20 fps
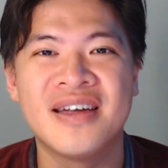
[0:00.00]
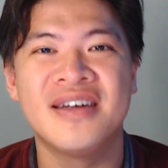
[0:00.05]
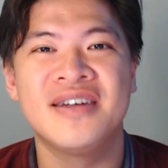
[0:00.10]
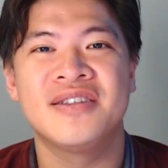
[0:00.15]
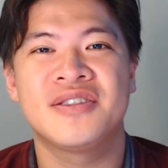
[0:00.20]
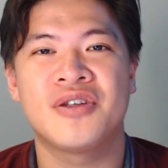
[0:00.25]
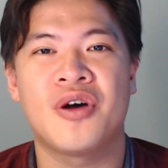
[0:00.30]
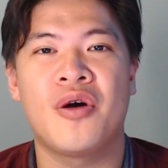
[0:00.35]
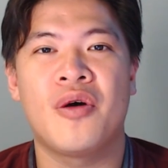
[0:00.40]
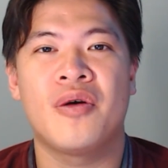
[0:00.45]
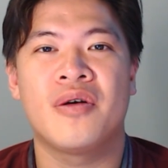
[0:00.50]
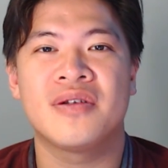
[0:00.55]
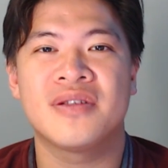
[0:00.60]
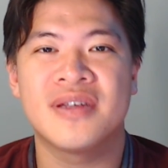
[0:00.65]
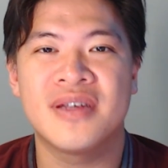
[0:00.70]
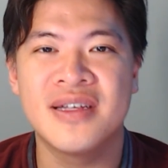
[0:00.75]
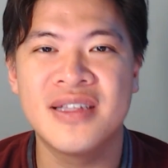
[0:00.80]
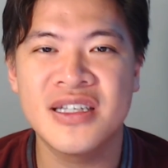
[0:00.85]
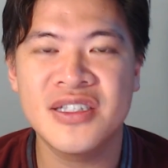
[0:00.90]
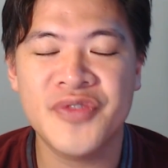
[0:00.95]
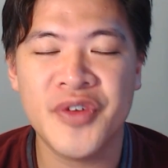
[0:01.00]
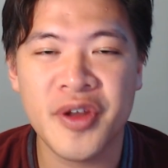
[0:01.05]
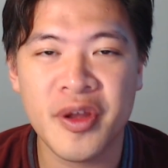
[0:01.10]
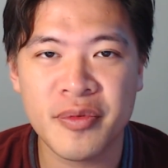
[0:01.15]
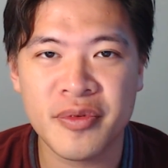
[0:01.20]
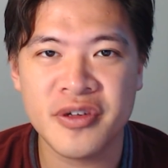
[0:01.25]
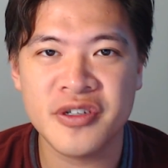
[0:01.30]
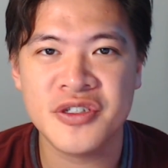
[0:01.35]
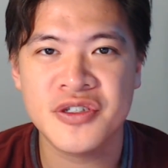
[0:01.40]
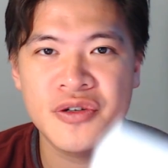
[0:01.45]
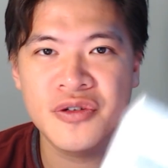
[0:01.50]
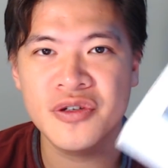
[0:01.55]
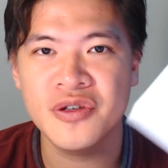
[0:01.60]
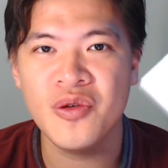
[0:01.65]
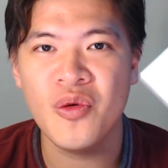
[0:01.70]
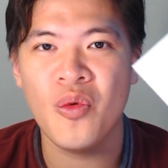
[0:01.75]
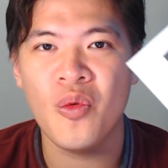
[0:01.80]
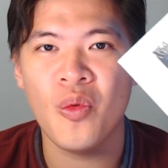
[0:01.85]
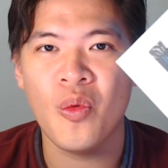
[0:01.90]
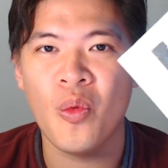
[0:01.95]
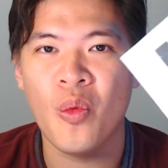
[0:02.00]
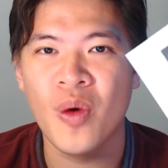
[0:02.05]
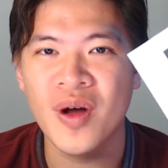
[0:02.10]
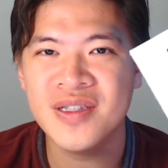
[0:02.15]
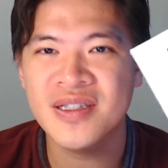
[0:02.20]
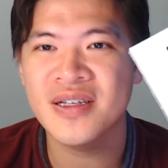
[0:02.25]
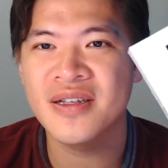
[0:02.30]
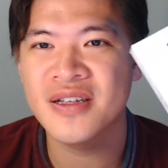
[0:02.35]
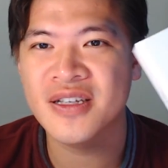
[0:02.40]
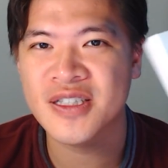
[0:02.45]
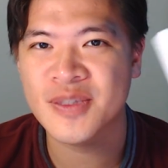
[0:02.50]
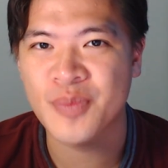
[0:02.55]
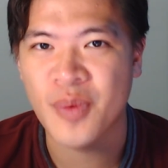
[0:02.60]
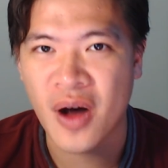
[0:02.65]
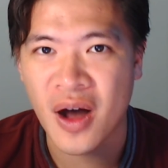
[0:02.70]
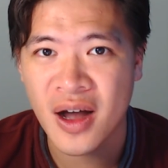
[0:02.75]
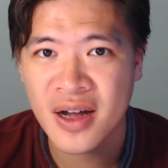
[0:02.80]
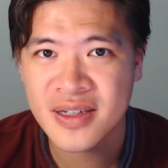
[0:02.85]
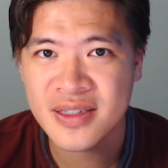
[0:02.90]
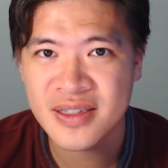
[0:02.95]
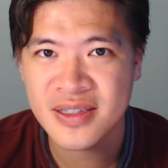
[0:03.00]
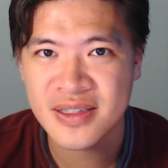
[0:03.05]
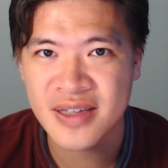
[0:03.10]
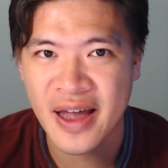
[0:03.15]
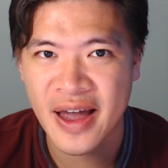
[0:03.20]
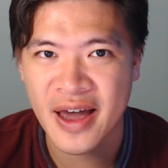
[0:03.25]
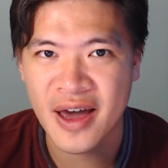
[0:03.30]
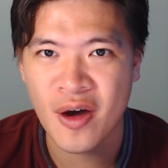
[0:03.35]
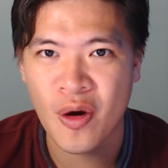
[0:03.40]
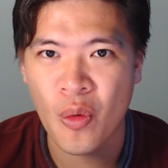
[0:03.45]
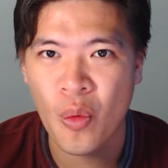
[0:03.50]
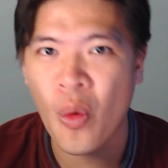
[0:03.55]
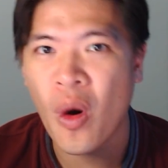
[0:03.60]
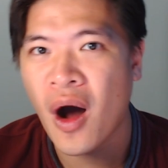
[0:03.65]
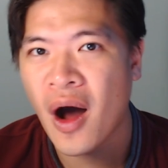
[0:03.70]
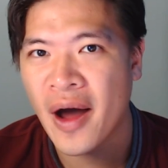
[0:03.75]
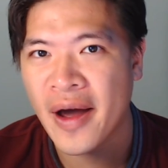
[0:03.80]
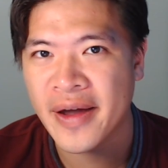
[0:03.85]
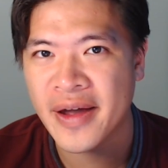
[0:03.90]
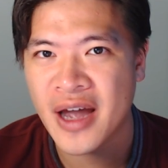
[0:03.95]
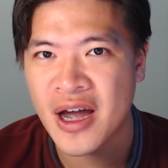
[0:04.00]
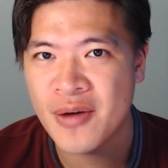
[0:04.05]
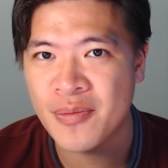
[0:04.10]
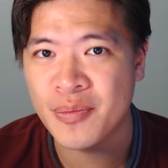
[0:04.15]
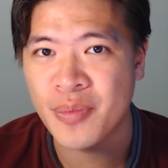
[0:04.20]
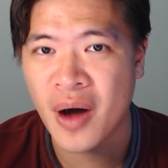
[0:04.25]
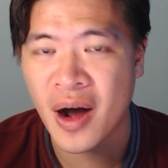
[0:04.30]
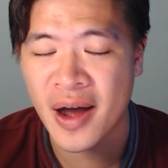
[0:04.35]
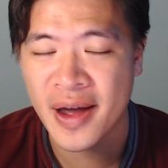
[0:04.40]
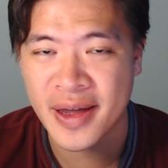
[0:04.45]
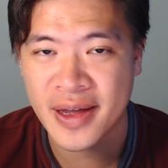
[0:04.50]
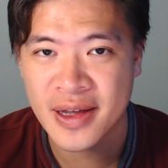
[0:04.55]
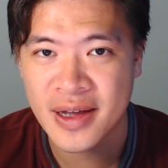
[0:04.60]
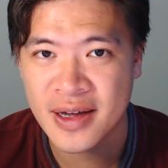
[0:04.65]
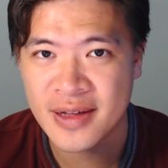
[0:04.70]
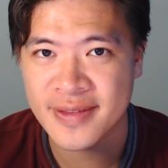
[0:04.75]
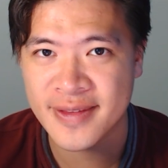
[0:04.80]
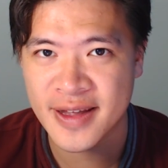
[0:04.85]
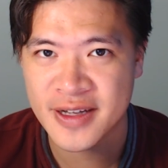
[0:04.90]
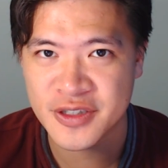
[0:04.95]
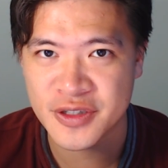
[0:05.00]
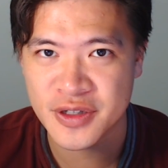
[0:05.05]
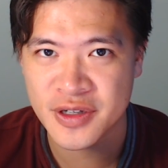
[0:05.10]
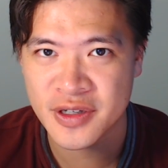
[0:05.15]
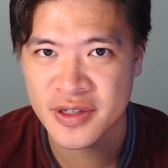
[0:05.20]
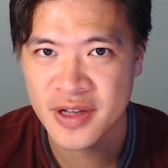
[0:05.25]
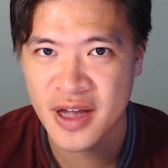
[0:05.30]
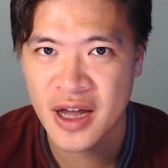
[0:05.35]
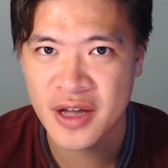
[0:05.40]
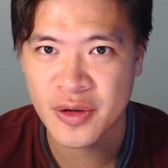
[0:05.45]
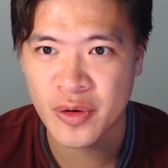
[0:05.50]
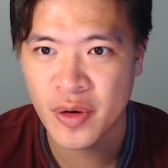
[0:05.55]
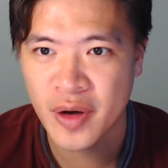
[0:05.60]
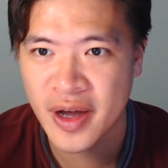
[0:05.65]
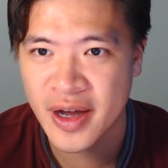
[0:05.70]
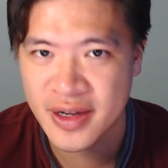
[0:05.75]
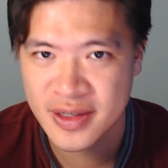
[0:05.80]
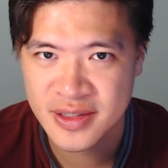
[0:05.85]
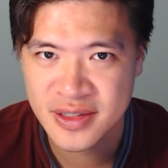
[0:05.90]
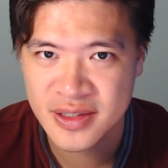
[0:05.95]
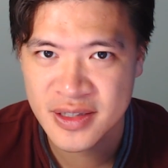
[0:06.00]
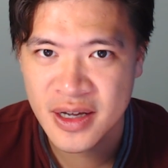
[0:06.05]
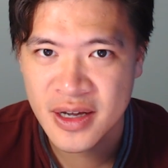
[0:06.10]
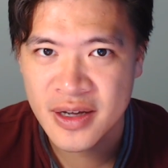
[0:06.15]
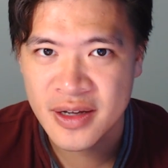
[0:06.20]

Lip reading: So in this video, I'm going to show you what's in this box and why I'm buying a Ledger Nano S.